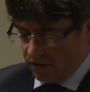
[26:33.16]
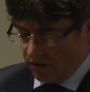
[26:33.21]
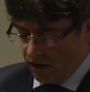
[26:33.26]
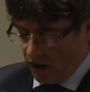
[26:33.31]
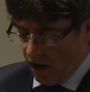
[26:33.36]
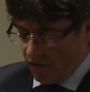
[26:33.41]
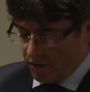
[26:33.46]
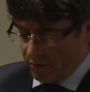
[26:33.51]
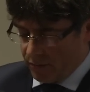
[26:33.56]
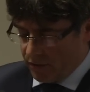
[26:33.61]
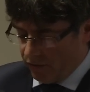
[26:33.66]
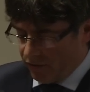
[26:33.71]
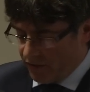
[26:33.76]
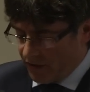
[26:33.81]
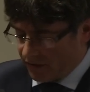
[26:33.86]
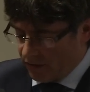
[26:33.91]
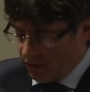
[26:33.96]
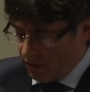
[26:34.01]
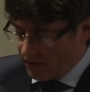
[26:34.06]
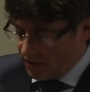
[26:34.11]
The government of
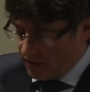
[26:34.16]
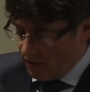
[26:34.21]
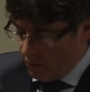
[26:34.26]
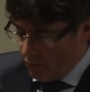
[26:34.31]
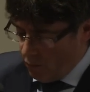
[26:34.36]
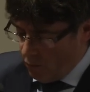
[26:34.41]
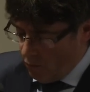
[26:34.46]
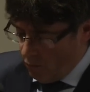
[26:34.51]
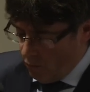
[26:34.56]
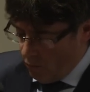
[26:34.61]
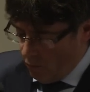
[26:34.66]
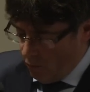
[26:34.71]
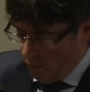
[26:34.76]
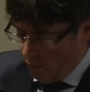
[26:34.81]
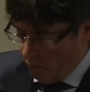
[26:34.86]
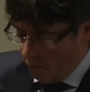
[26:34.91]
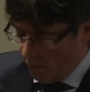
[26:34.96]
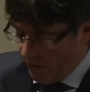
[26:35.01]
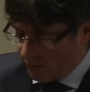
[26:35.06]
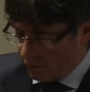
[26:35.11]
Catalonia
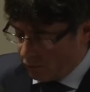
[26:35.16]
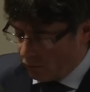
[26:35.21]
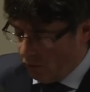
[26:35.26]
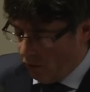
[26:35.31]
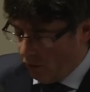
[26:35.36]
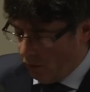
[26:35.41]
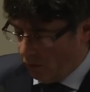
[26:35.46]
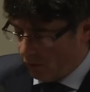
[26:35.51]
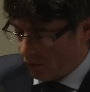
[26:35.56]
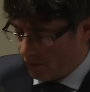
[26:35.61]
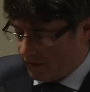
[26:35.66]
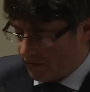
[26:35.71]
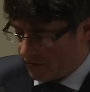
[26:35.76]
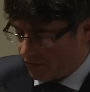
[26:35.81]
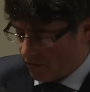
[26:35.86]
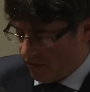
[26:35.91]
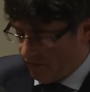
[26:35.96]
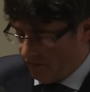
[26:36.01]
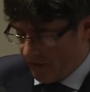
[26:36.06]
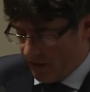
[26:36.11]
would like to hold
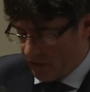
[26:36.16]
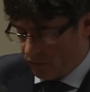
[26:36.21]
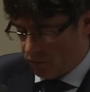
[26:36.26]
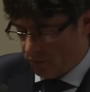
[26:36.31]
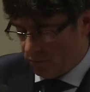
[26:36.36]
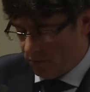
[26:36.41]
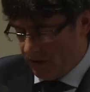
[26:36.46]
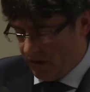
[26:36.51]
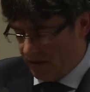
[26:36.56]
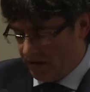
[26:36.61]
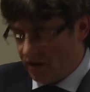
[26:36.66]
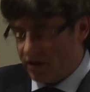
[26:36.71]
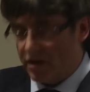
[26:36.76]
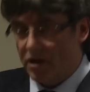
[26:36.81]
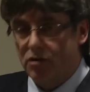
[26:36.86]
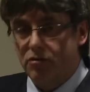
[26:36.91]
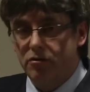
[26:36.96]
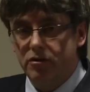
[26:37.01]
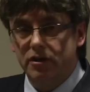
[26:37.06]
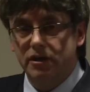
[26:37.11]
this referendum
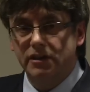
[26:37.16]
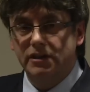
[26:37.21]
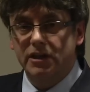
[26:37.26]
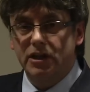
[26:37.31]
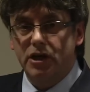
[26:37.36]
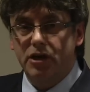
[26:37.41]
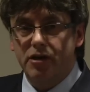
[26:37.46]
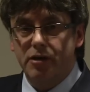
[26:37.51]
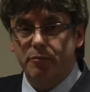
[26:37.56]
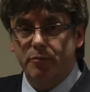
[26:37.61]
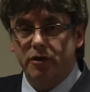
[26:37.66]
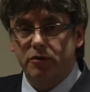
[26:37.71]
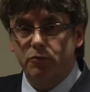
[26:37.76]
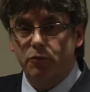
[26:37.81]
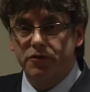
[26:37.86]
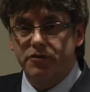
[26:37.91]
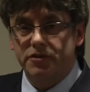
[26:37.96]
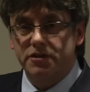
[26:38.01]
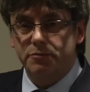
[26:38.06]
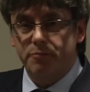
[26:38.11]
in
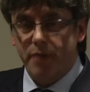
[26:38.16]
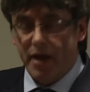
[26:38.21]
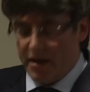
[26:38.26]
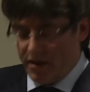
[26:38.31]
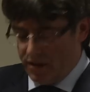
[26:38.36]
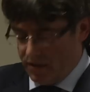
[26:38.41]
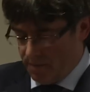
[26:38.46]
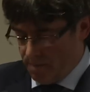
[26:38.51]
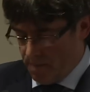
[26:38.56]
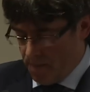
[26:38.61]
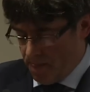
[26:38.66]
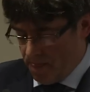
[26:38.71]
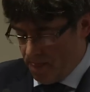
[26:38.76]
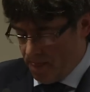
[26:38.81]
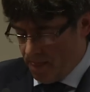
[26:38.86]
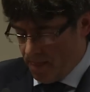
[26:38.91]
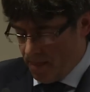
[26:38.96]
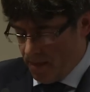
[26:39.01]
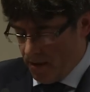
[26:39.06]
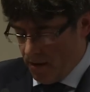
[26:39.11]
agreement with Spain.
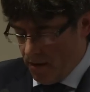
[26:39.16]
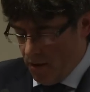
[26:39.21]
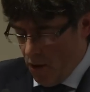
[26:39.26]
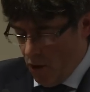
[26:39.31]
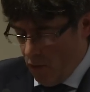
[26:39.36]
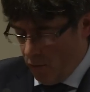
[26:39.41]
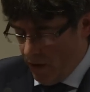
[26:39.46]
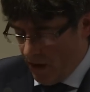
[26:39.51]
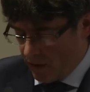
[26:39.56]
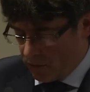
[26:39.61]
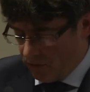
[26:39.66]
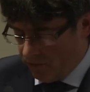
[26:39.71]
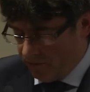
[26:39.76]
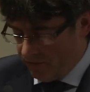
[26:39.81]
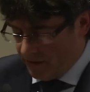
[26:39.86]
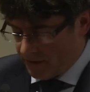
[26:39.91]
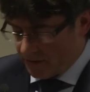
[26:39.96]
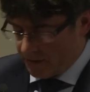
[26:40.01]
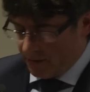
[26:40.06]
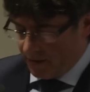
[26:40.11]
We are
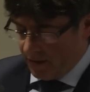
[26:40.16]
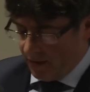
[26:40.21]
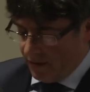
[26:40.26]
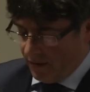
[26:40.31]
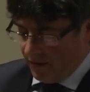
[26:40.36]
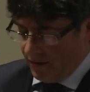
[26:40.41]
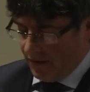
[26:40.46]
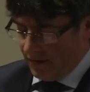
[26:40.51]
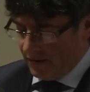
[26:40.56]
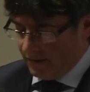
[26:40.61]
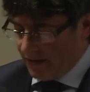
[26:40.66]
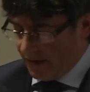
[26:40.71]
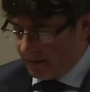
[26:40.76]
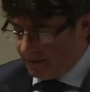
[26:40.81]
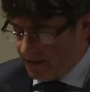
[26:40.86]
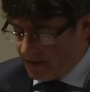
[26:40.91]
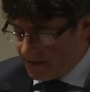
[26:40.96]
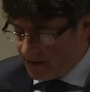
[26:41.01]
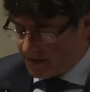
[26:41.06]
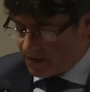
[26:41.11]
convinced
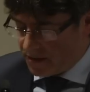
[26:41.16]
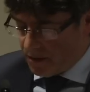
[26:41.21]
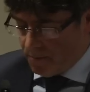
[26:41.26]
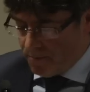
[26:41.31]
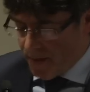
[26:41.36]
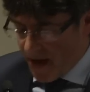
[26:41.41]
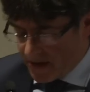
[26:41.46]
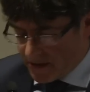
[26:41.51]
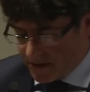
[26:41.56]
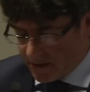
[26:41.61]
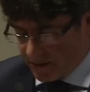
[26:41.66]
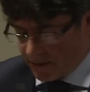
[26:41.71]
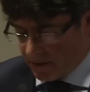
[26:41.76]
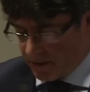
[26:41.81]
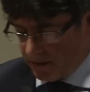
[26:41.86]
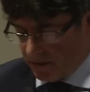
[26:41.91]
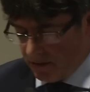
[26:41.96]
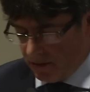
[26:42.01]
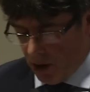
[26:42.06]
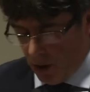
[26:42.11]
that this is the
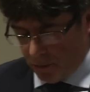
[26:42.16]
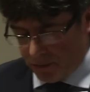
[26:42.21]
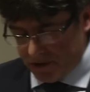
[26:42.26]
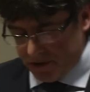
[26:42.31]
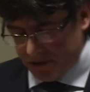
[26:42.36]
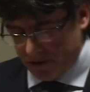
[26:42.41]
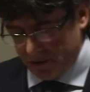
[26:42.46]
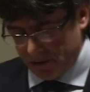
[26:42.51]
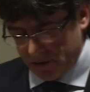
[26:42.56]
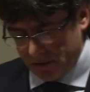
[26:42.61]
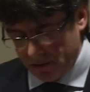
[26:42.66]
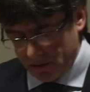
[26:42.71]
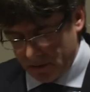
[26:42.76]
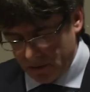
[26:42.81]
best option,